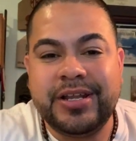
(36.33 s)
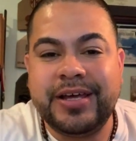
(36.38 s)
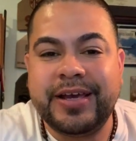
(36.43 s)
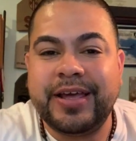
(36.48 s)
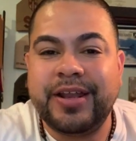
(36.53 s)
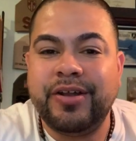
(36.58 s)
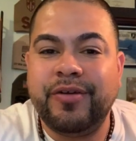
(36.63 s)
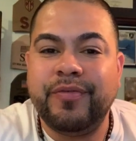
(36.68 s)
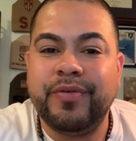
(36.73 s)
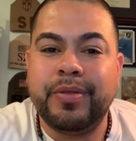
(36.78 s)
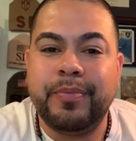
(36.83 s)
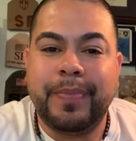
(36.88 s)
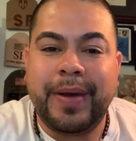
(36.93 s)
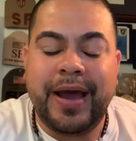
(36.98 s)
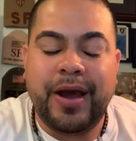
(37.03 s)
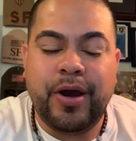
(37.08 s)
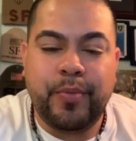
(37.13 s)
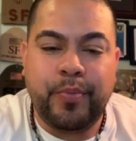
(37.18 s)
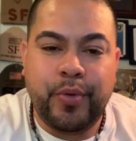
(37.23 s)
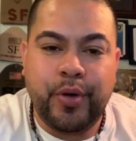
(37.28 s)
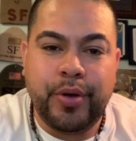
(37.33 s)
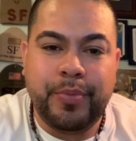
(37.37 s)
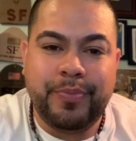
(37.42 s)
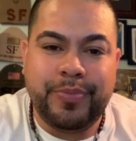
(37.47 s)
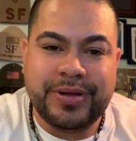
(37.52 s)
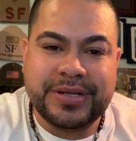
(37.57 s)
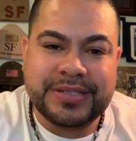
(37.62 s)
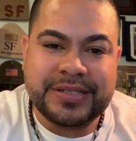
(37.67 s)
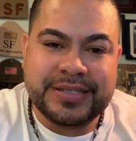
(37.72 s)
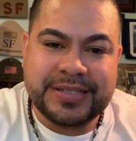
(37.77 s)
looking over the PowerPoint
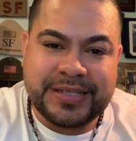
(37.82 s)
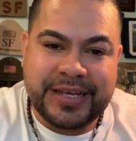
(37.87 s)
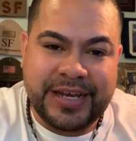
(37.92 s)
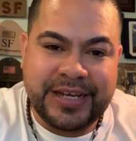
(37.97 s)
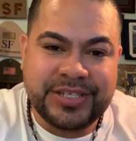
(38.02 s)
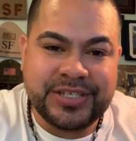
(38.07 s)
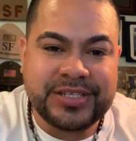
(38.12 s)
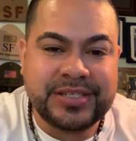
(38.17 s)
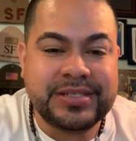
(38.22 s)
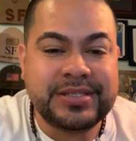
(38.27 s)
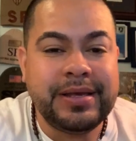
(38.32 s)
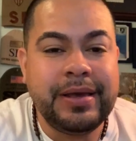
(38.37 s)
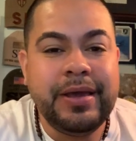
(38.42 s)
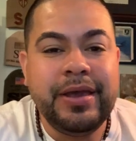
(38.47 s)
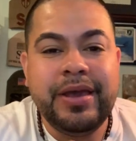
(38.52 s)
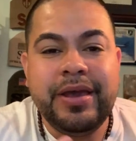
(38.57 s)
presentations.